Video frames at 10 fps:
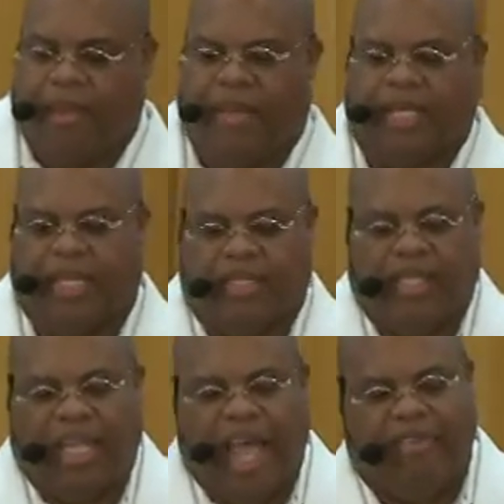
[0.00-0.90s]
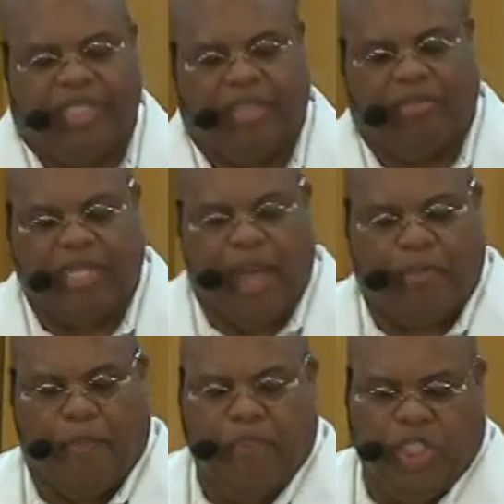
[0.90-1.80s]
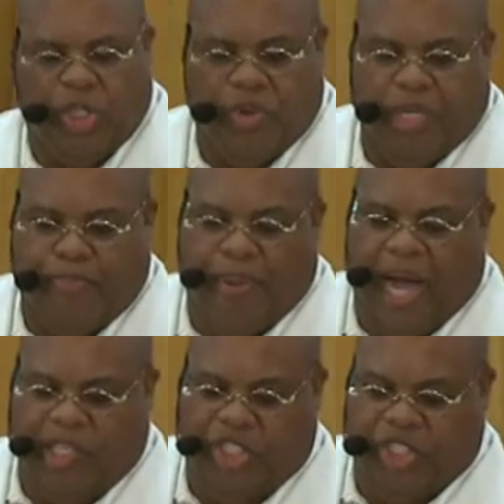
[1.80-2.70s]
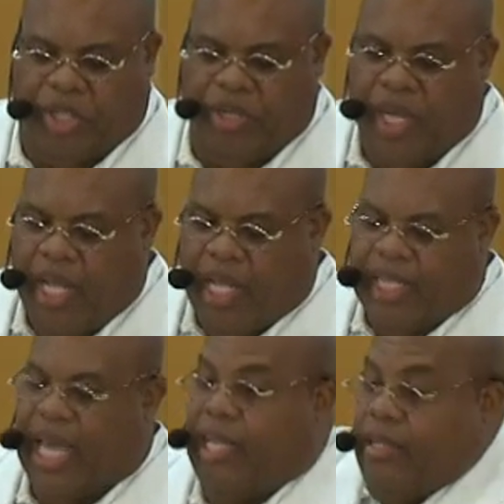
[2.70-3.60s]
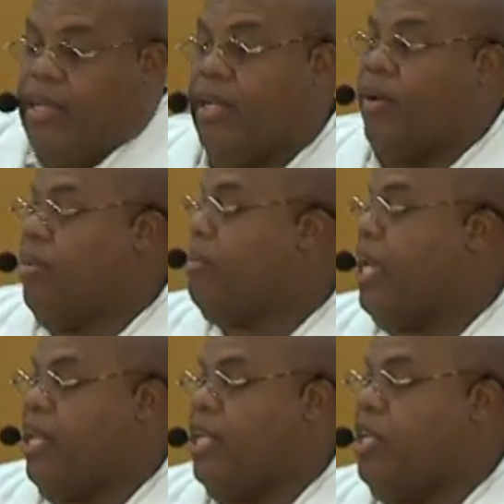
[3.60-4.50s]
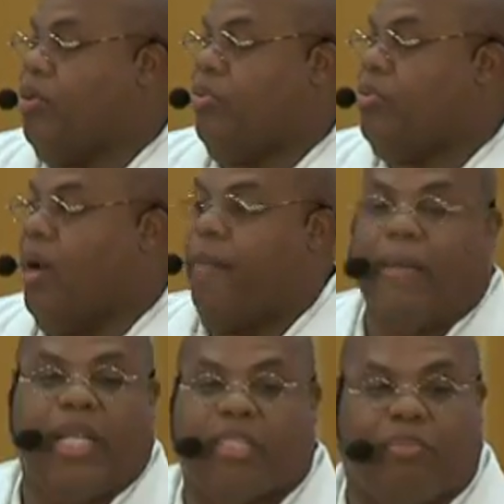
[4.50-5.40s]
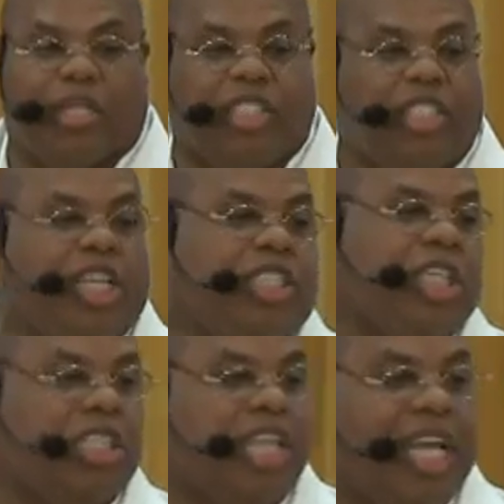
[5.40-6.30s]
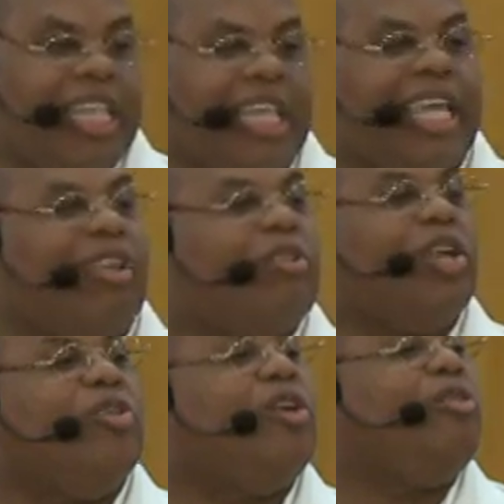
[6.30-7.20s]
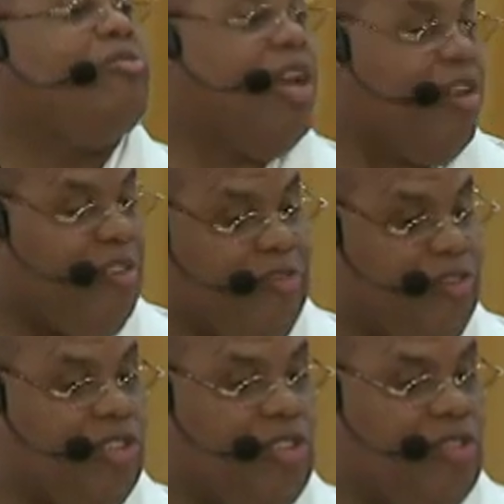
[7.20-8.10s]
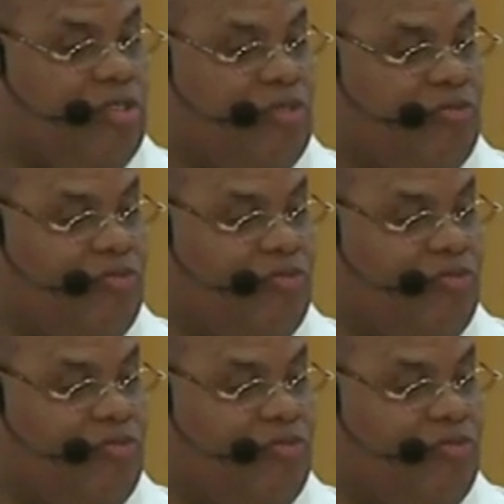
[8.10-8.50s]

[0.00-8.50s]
Because life sometimes can put you in a posture that, that you make some decisions that get on your own nerves.